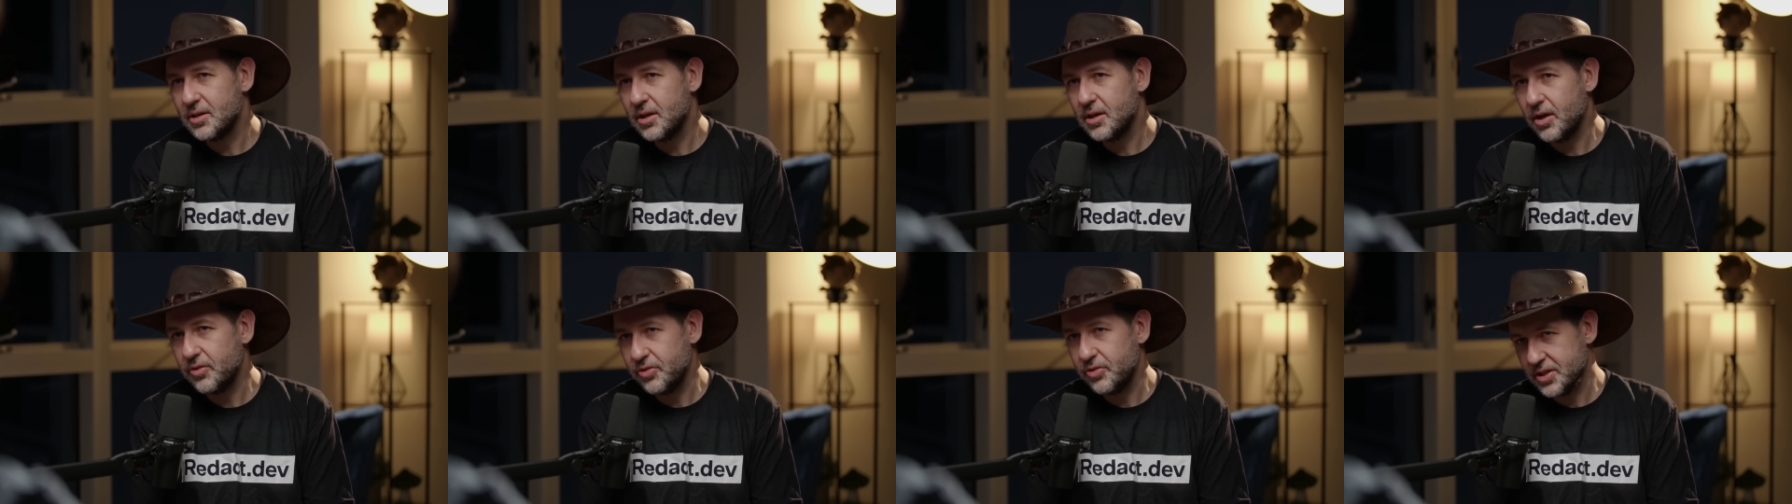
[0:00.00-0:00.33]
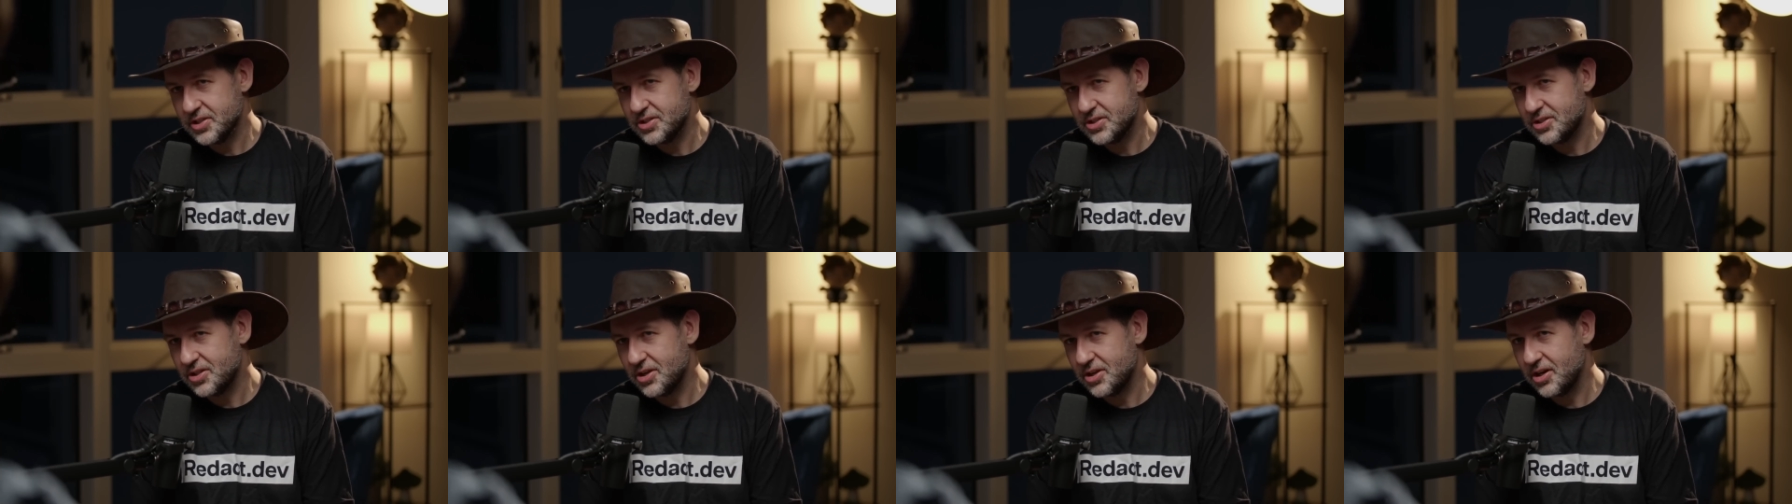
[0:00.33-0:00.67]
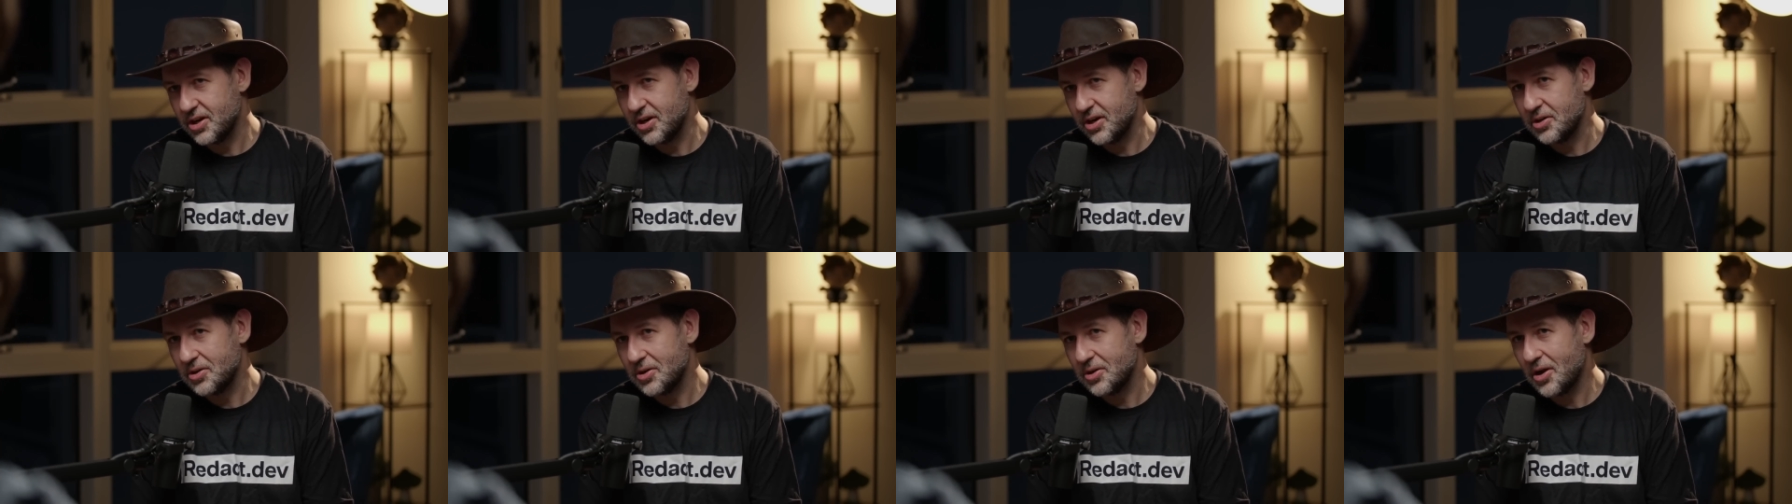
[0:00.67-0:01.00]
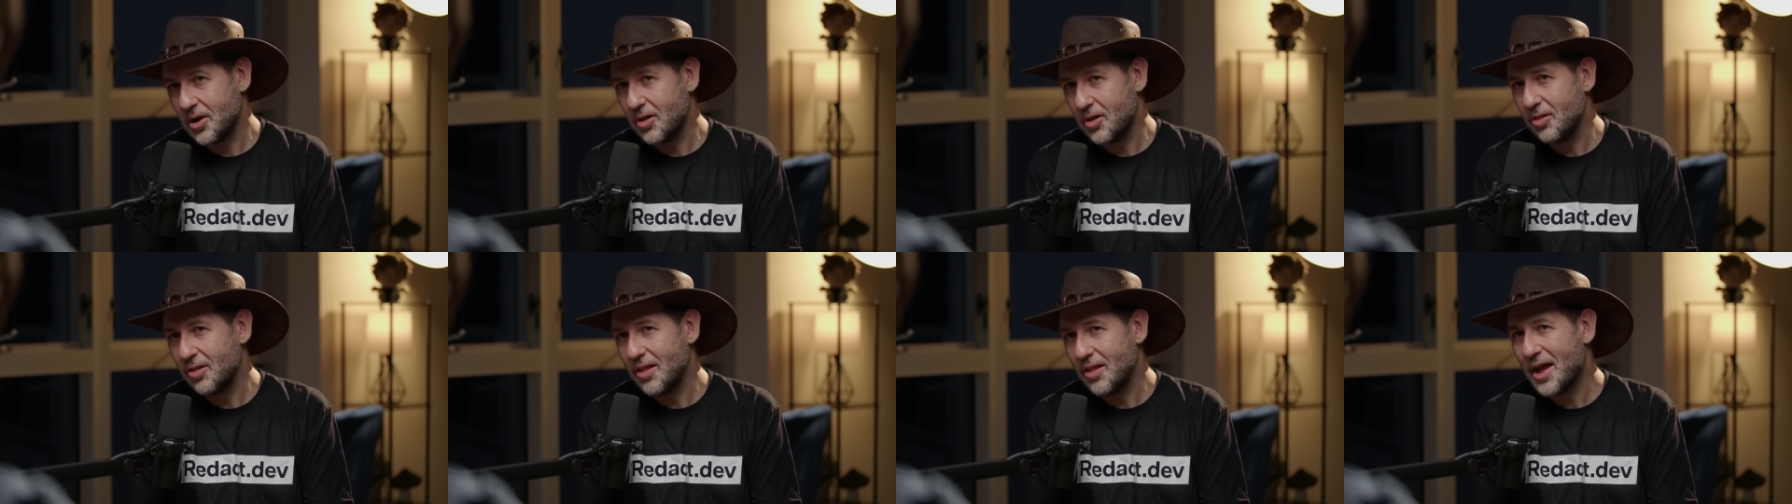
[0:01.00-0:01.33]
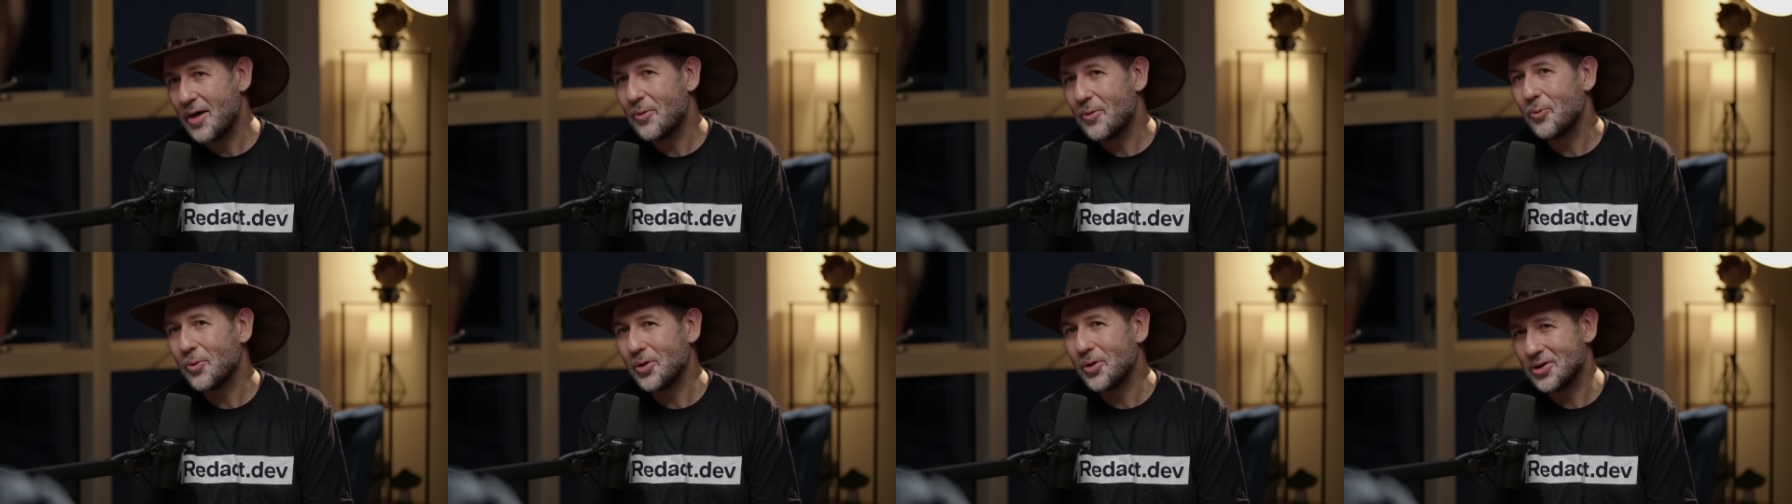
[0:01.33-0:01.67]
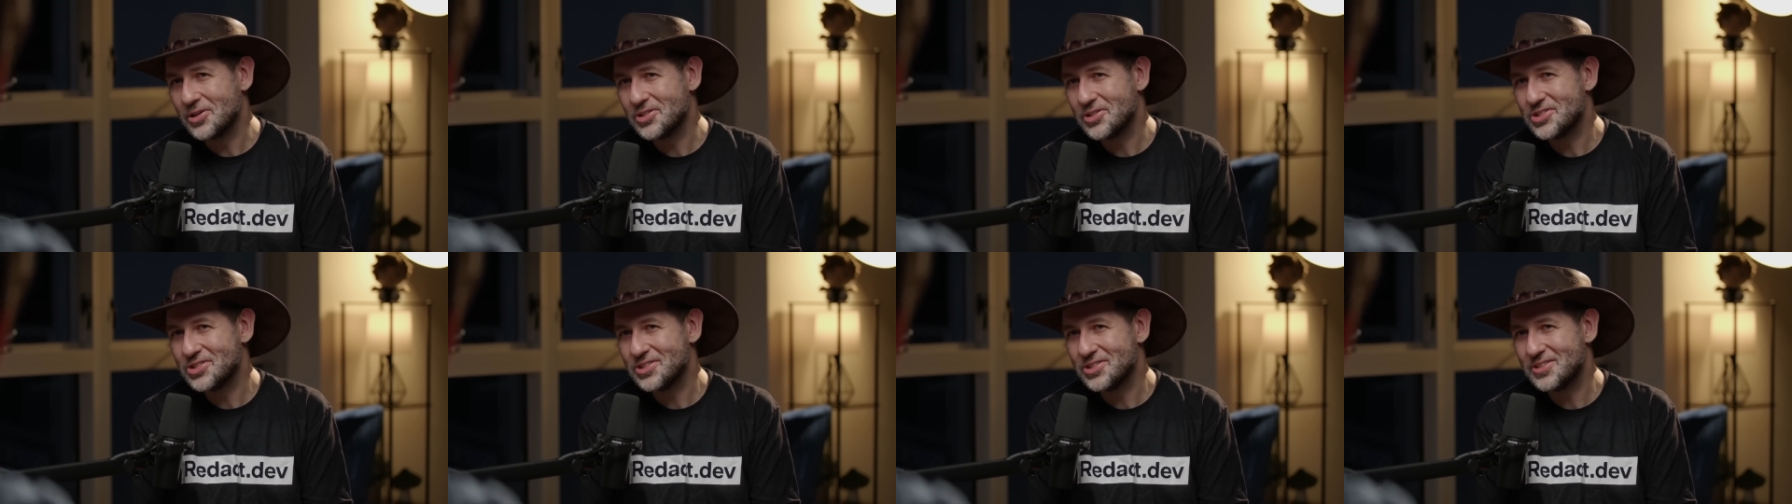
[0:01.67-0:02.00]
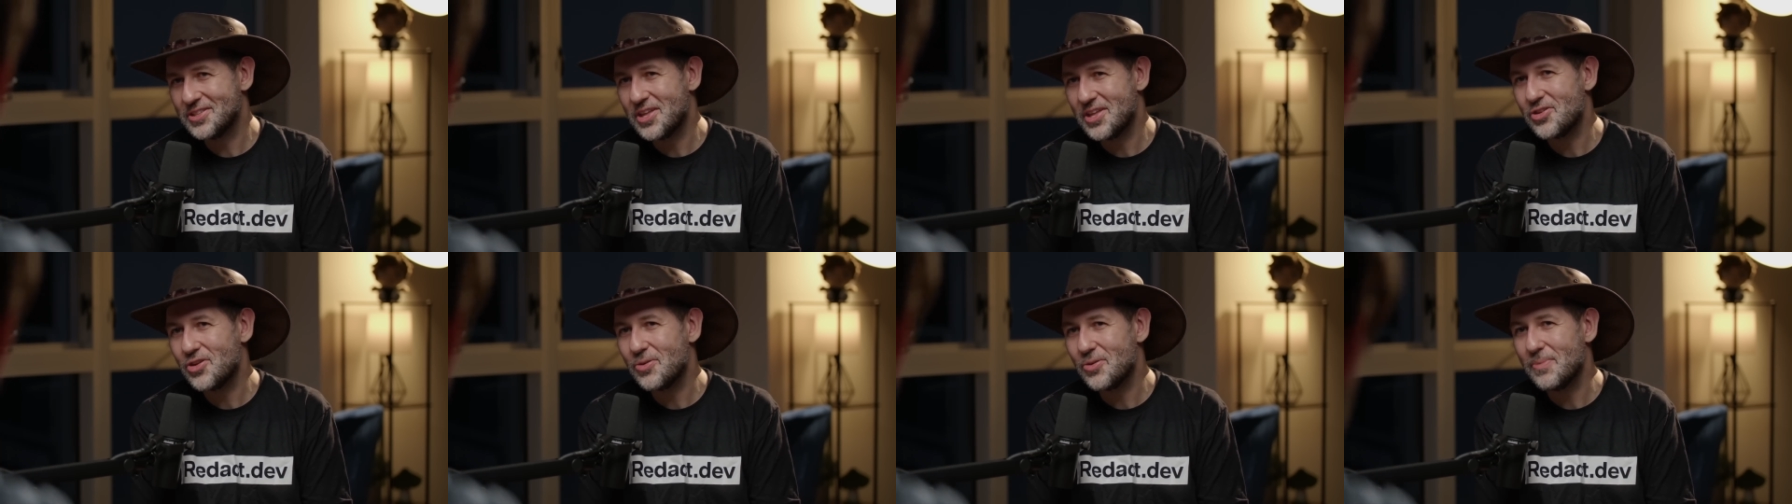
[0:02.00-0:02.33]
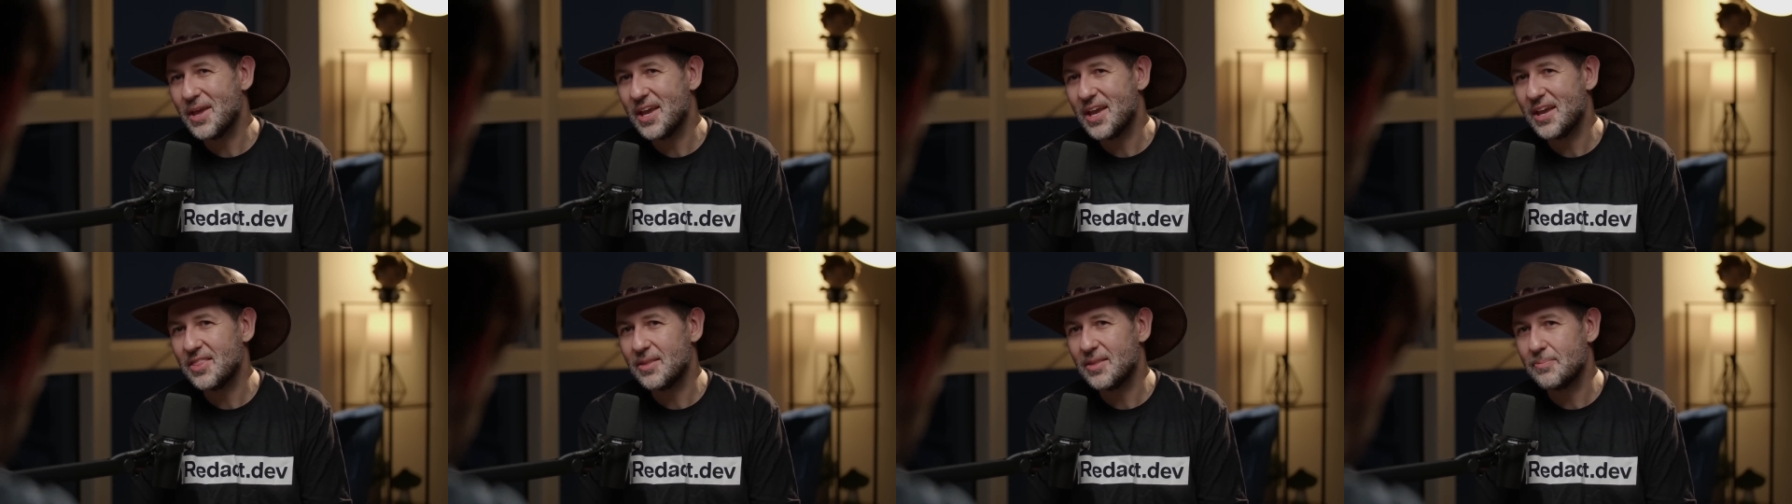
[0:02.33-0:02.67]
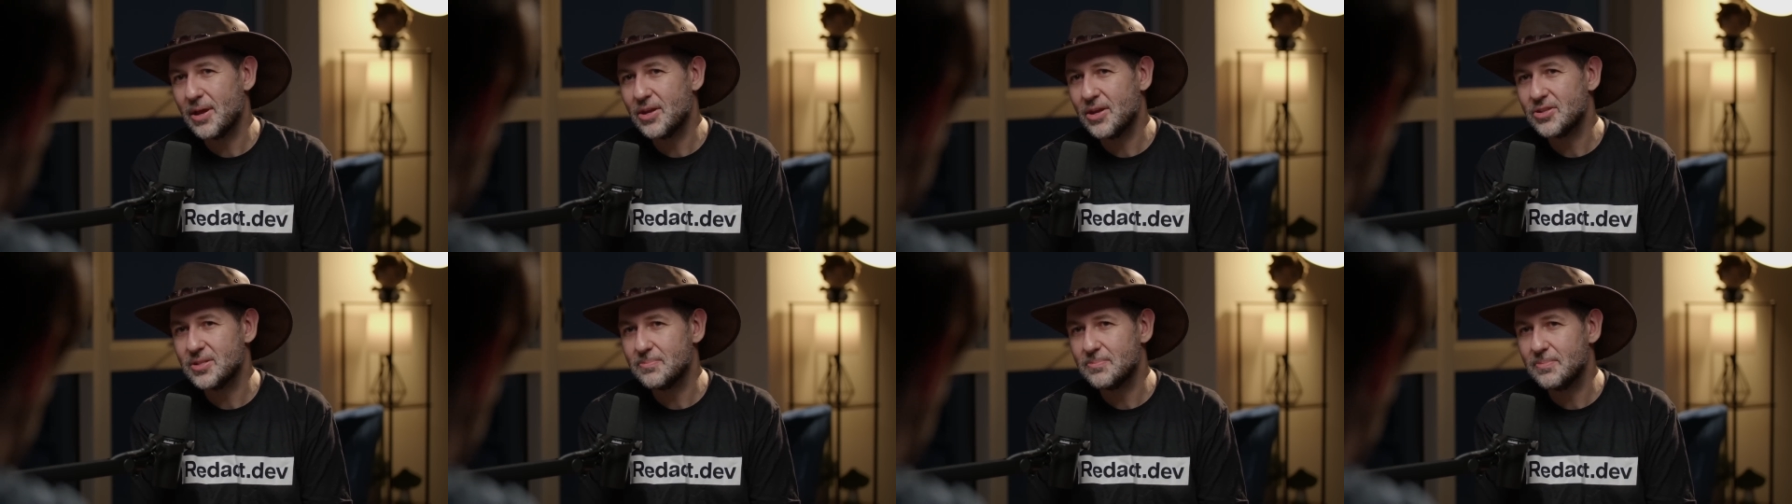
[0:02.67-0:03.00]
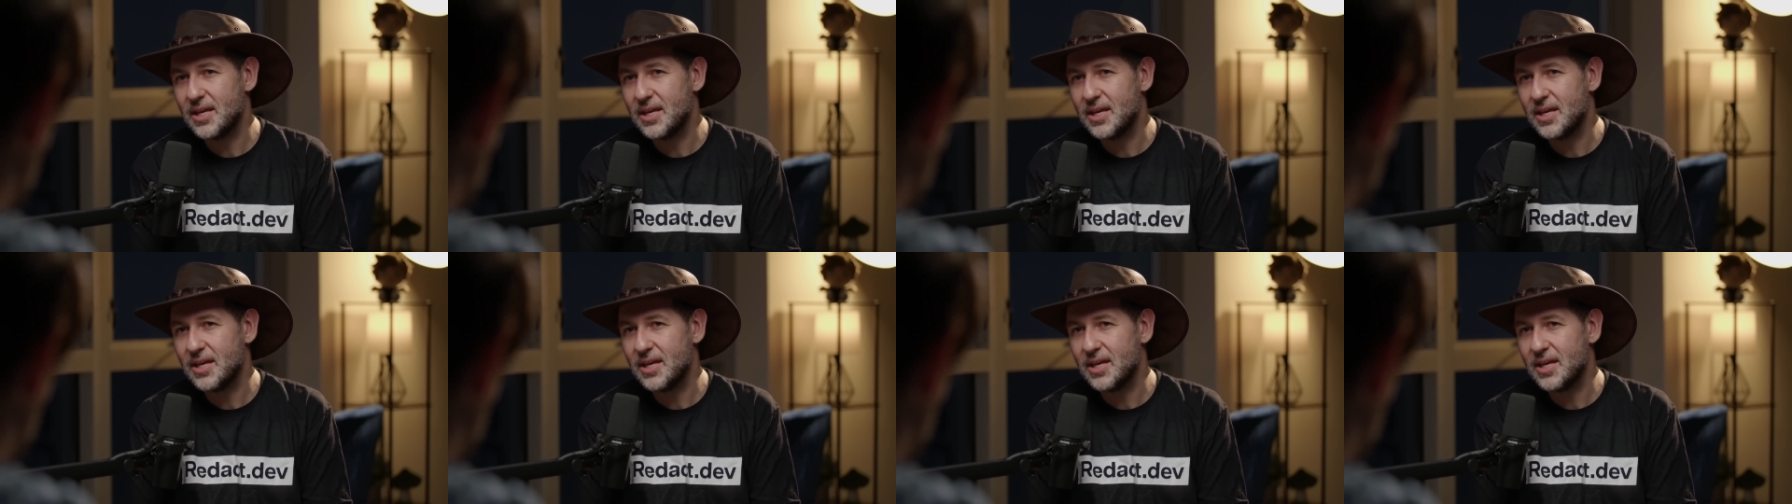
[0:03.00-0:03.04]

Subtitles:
unless they're a lot worse than you're making them out to